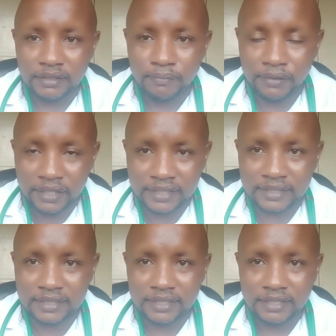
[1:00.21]

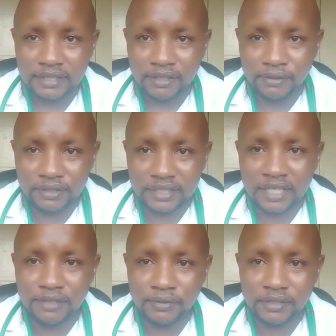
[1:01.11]
Please consider
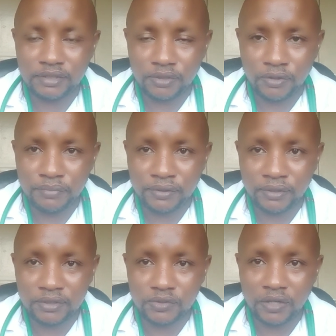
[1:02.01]
doing so
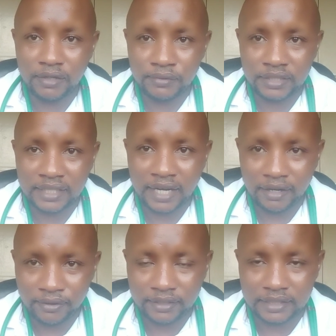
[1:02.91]
because you are losing a lot.